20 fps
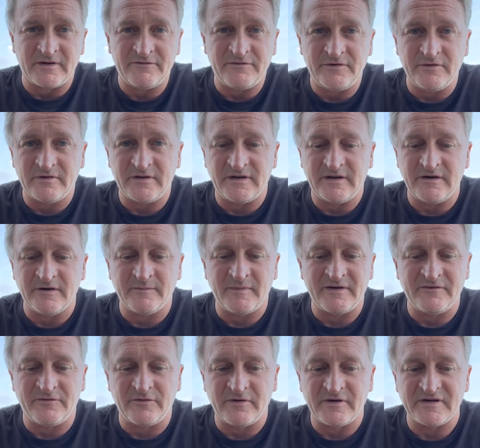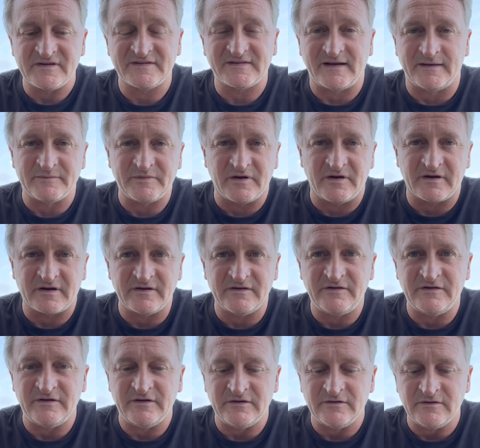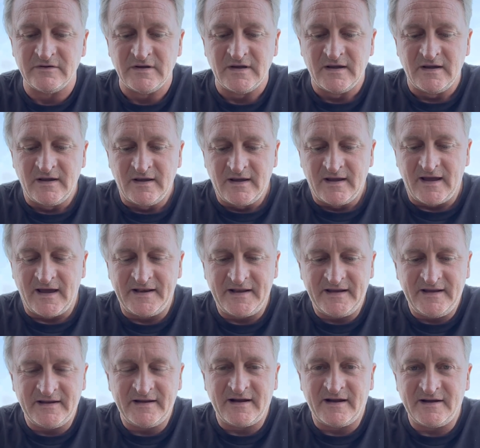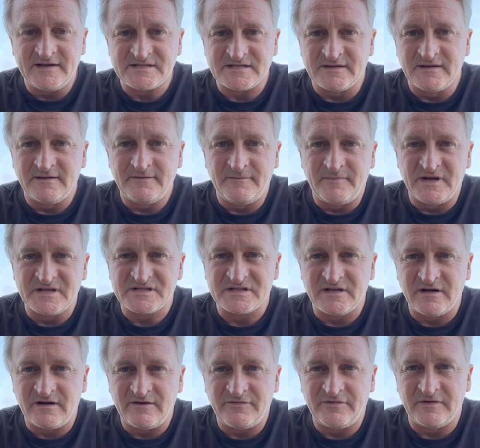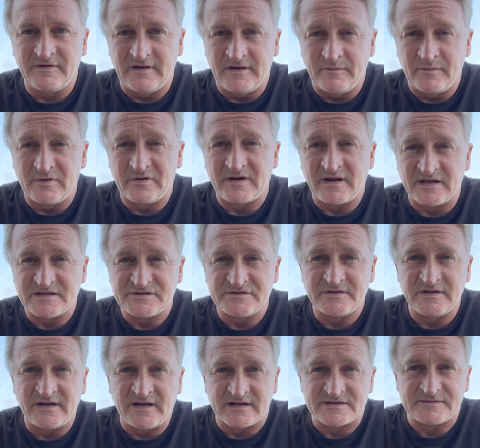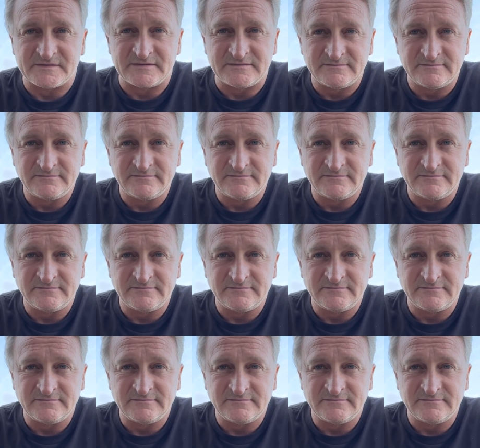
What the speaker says: If you can hear my voice, I'm talking to you. And again, guys, much love, and we'll catch you in the next one.